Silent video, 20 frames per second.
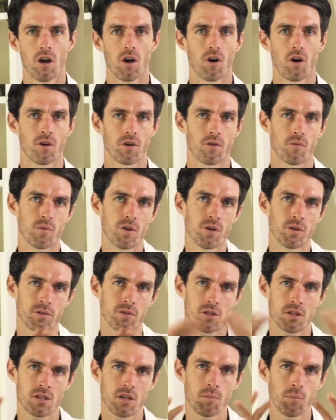On a real
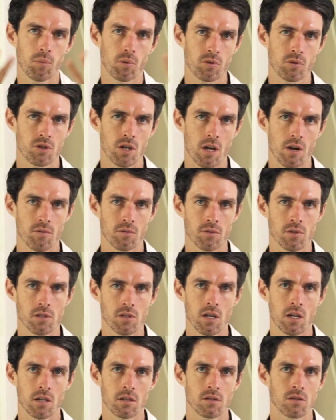simple general
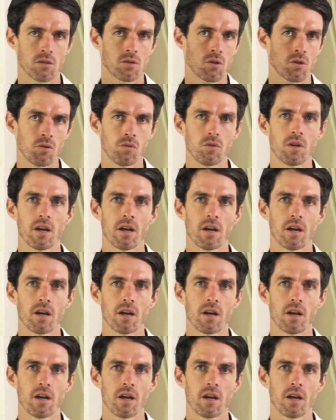sense, 2